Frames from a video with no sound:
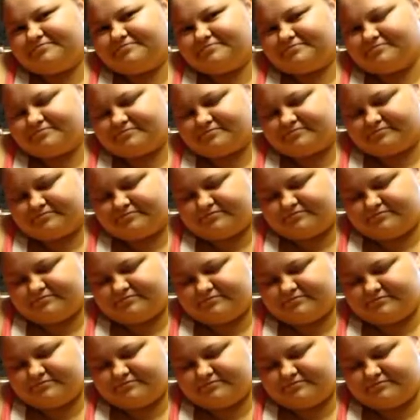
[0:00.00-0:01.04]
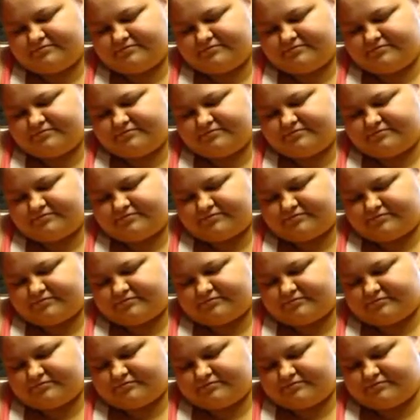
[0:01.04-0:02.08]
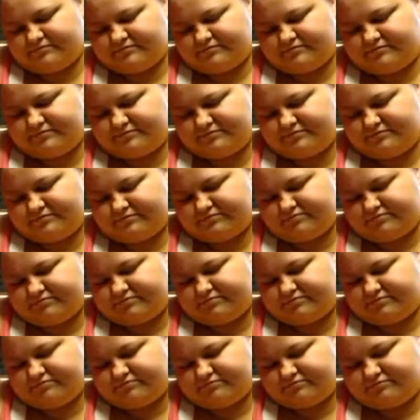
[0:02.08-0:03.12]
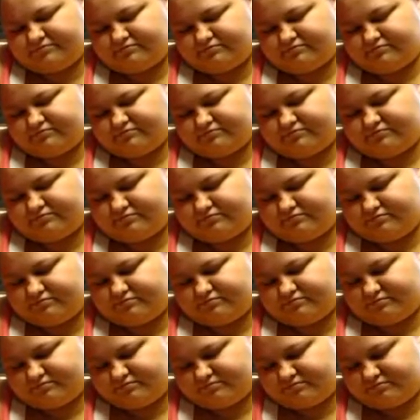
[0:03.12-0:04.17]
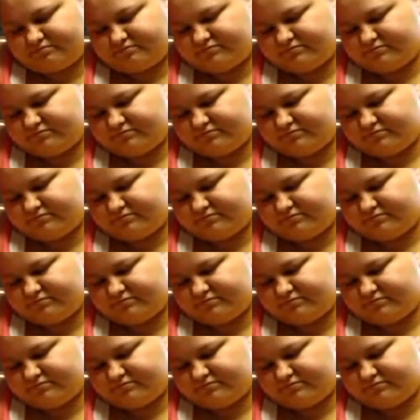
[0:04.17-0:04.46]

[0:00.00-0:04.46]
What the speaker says: No words are spoken by the person on screen.